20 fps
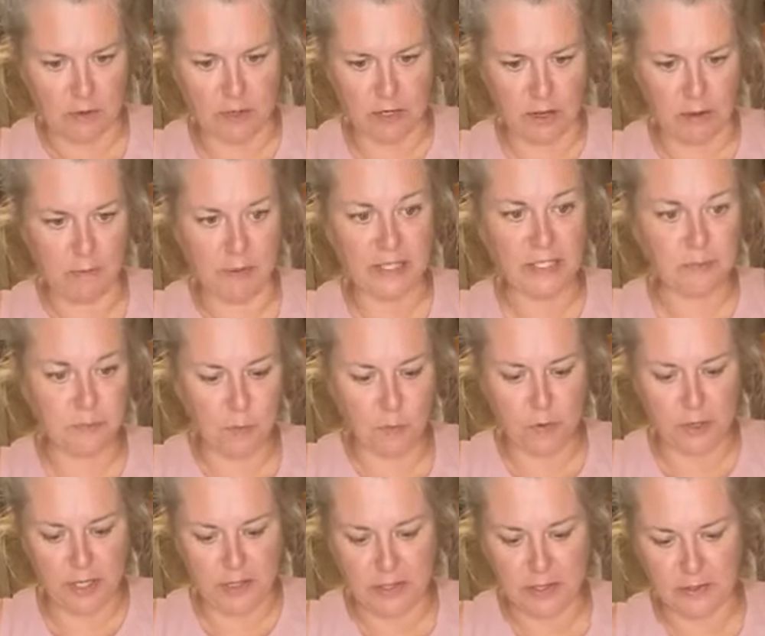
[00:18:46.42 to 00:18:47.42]
I don't know. I'm about to
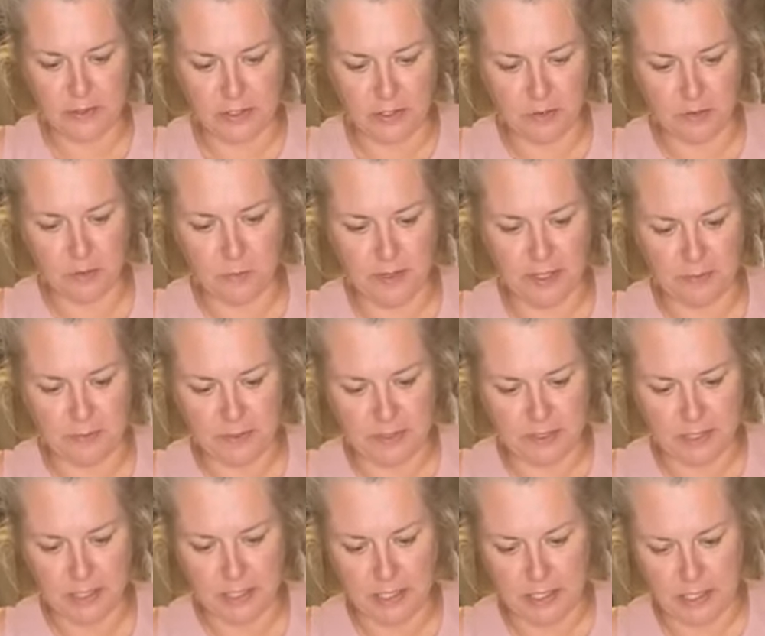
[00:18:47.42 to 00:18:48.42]
pour it in there so you'll be able
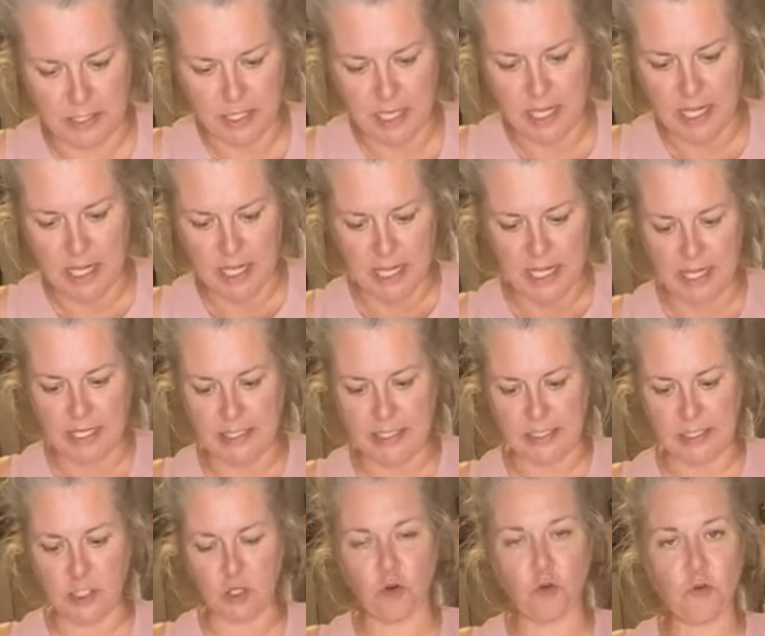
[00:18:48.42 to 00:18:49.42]
to see it.
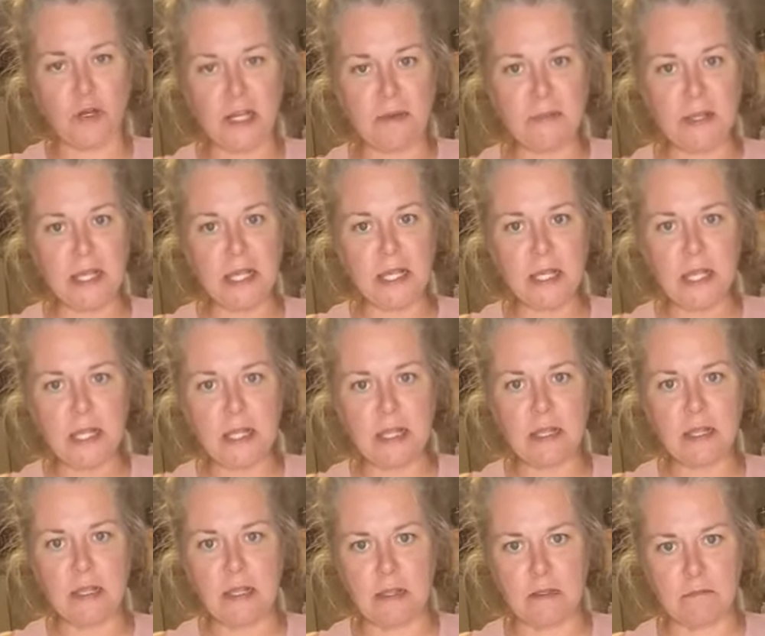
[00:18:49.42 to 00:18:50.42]
It's creamy,
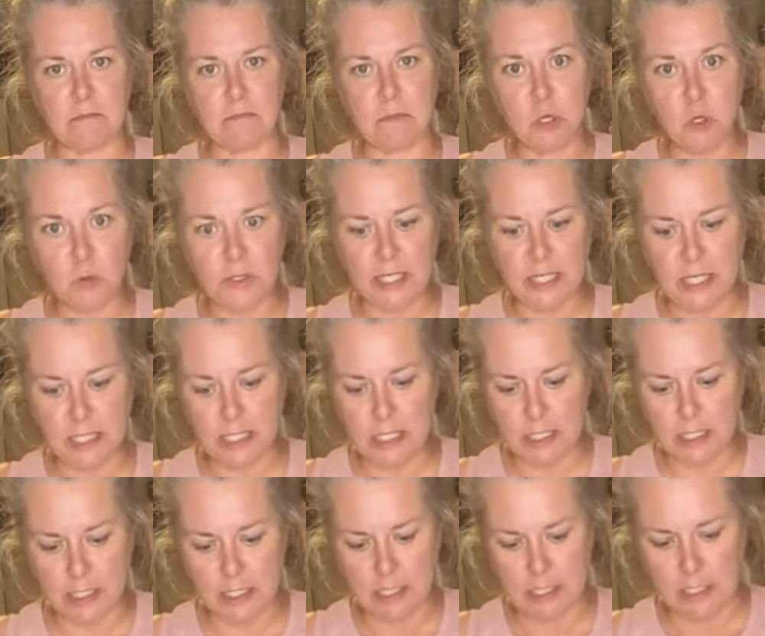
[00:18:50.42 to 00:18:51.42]

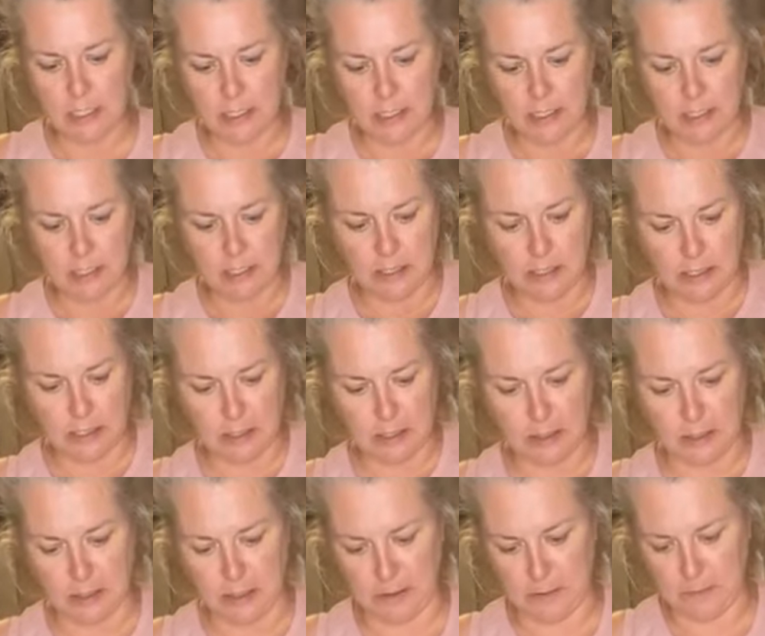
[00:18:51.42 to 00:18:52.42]
milky,
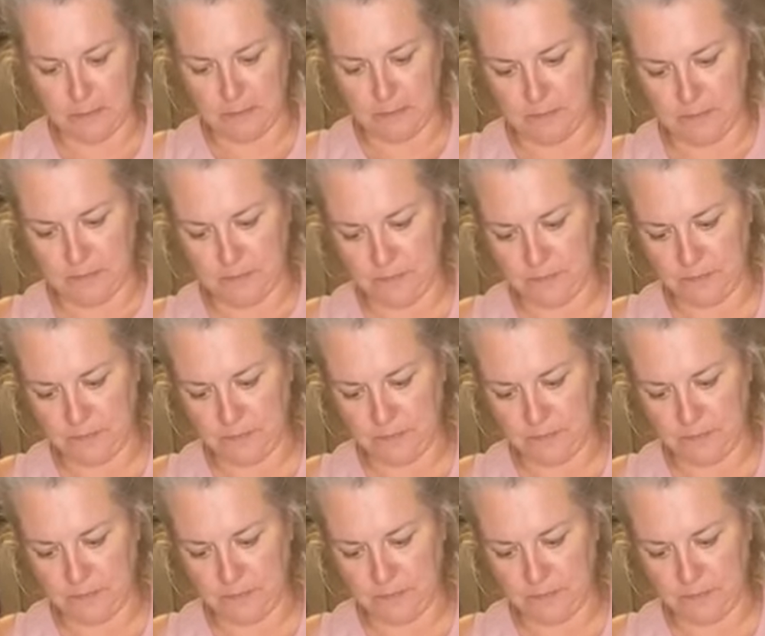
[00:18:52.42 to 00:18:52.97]
um,